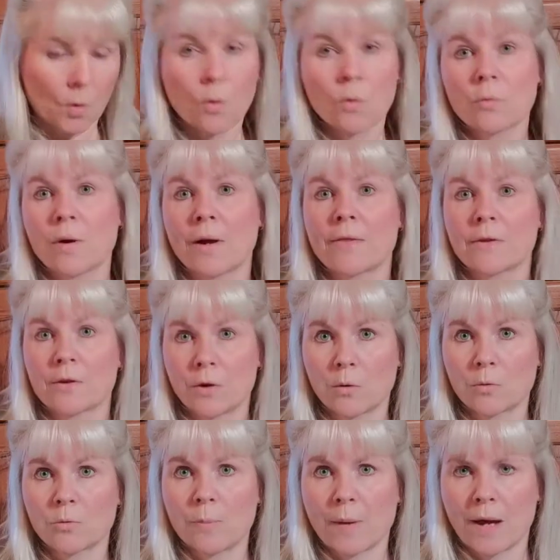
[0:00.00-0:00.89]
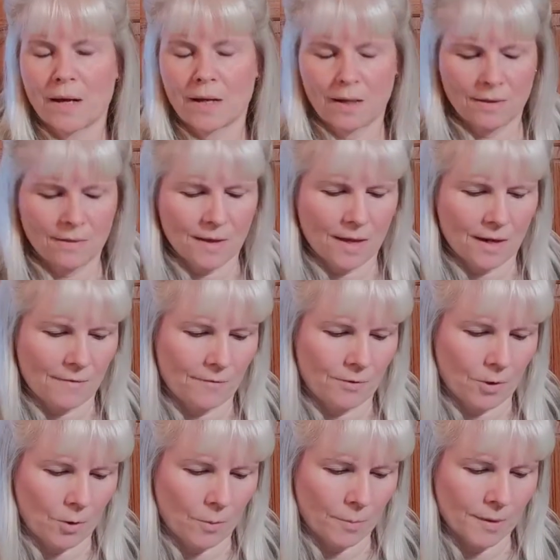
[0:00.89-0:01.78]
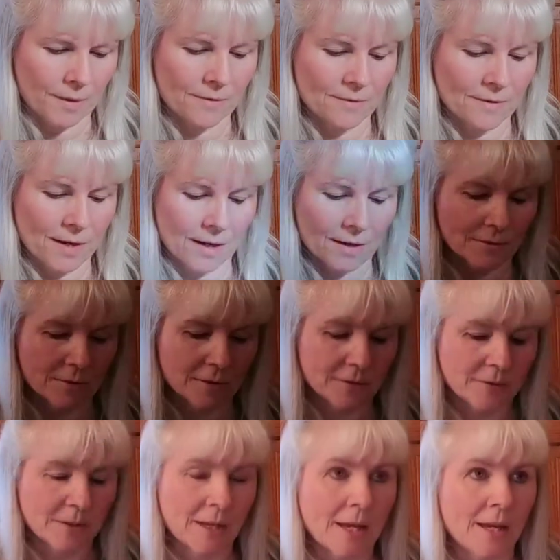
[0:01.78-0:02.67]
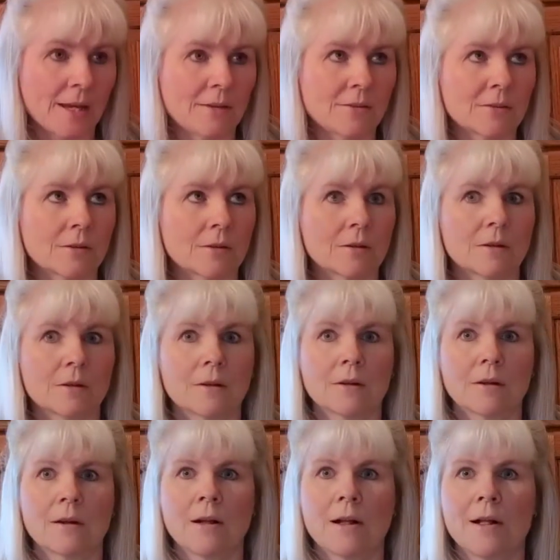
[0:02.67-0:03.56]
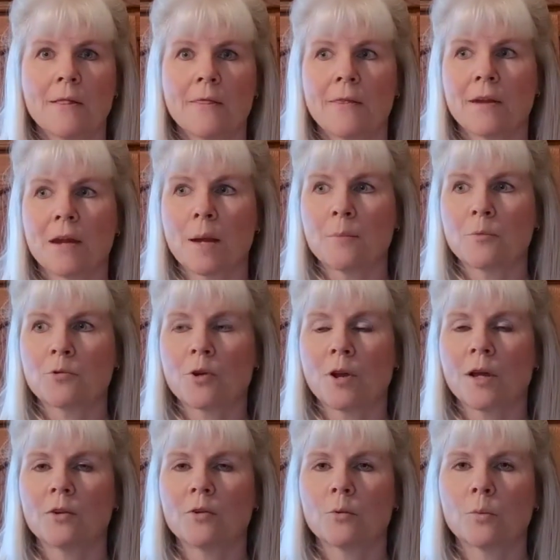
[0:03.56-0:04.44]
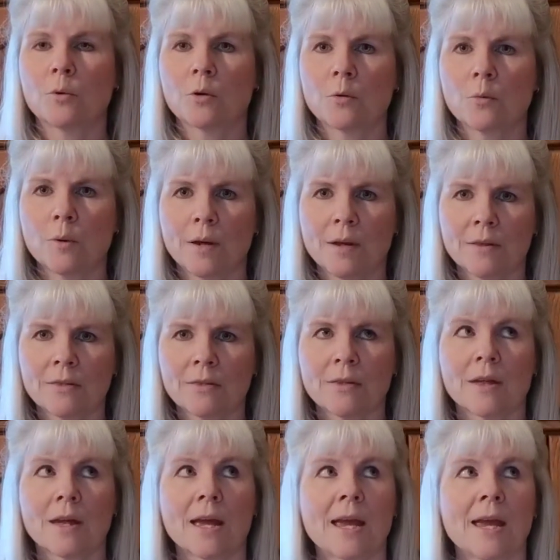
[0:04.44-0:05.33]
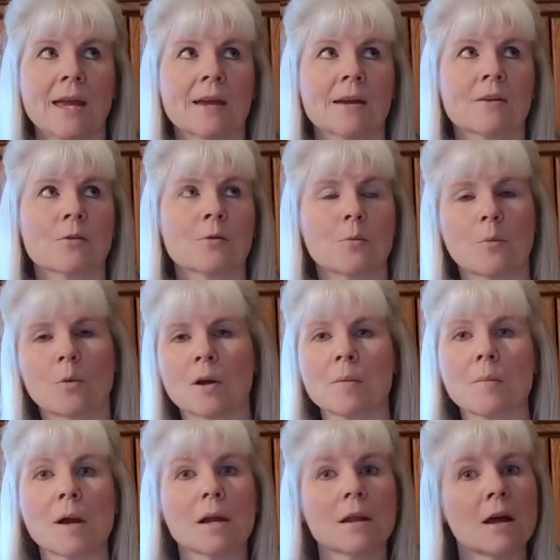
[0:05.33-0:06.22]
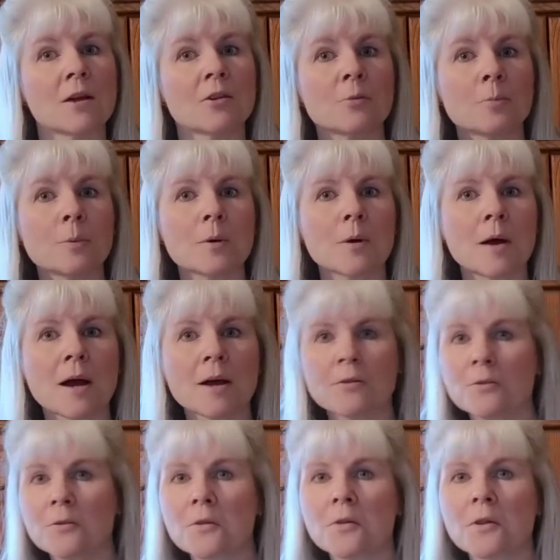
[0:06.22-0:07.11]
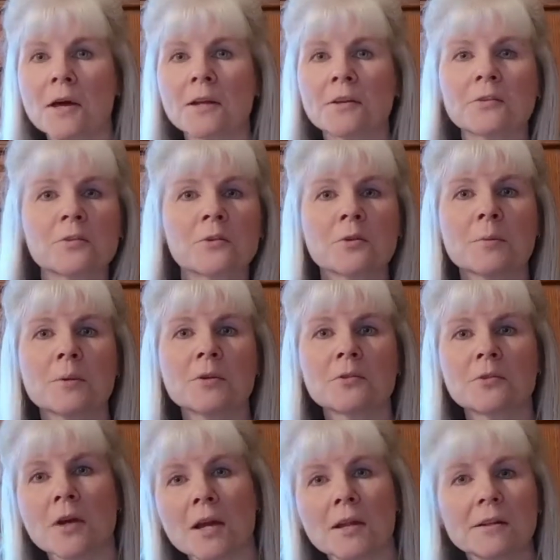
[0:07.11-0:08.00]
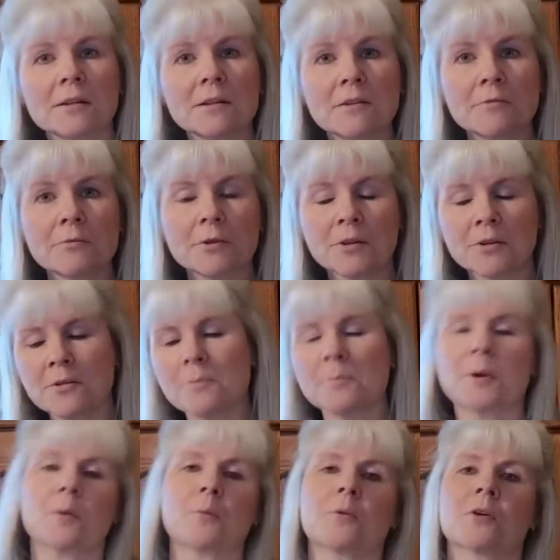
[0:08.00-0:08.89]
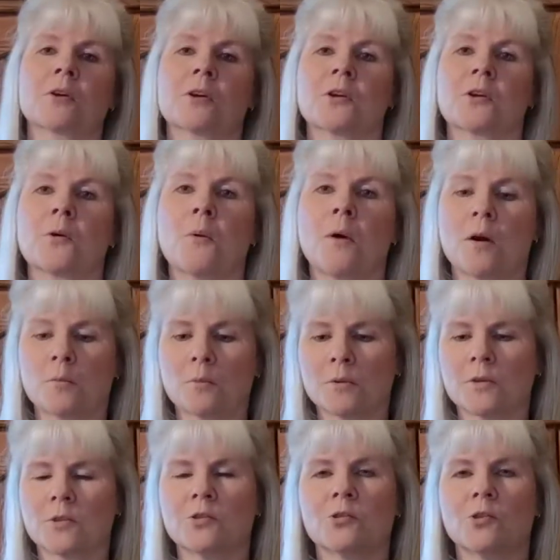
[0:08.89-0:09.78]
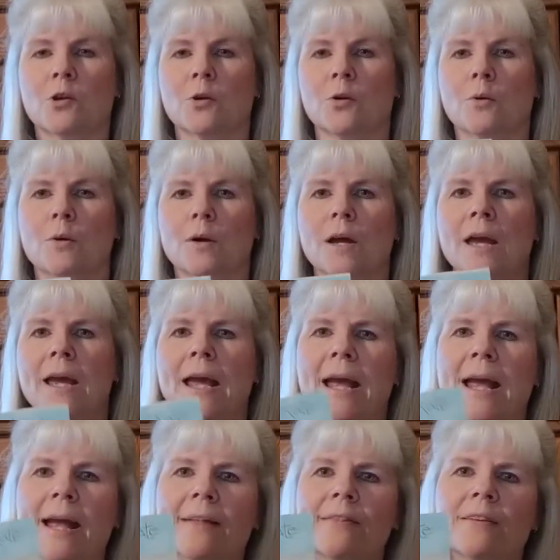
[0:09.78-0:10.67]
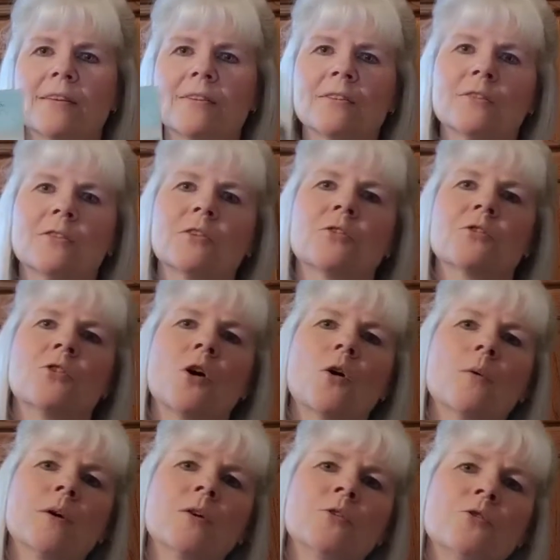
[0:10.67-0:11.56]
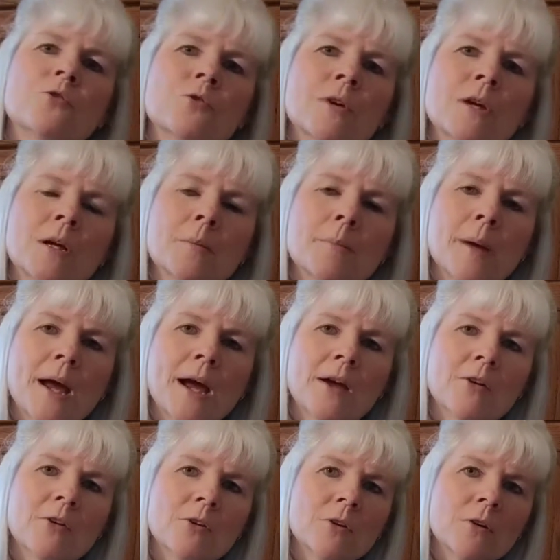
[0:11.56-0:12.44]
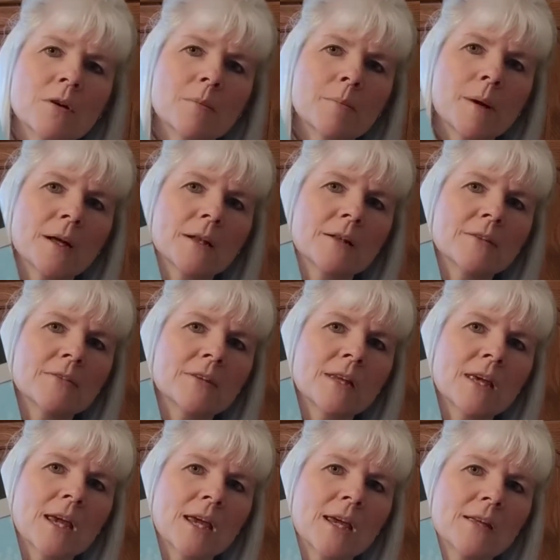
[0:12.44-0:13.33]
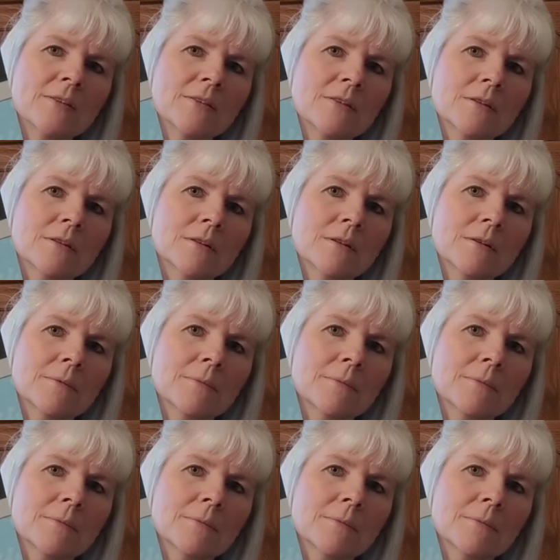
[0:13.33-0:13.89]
or rather goes back in that envelope, is the next Lizzie Kate that I am trying to work with. And one of my lights blew out, so the lighting's going to be slightly different, but we're going to go on with the show. And this is the Snowy String pattern by Lizzie Kate.